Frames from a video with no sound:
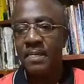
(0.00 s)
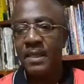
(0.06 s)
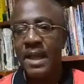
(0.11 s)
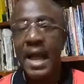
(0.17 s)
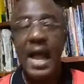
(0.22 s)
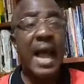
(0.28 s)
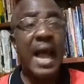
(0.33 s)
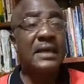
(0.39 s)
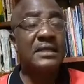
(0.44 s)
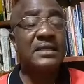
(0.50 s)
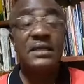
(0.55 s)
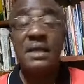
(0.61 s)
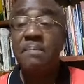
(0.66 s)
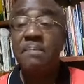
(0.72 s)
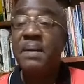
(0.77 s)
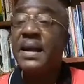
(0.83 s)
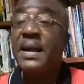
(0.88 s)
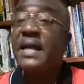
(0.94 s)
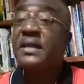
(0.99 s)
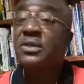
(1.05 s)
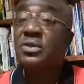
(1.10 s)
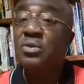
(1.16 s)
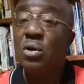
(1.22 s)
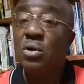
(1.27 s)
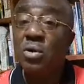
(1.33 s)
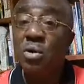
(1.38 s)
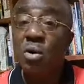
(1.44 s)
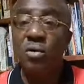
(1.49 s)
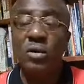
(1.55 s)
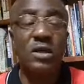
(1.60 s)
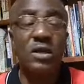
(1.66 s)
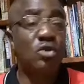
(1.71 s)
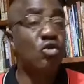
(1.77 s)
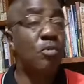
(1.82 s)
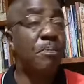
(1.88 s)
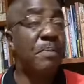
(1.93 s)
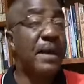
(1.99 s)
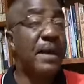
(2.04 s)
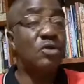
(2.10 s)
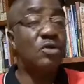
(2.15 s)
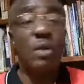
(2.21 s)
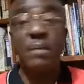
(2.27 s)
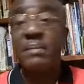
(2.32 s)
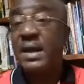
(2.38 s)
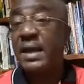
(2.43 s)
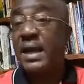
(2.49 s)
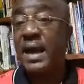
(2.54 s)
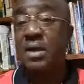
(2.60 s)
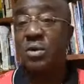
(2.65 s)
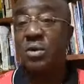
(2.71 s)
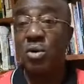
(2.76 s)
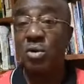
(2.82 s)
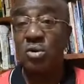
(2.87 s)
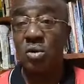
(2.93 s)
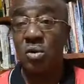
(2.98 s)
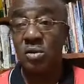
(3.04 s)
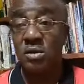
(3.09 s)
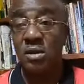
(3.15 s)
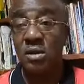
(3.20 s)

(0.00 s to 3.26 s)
And the parents don't know. The two parents were medical doctors.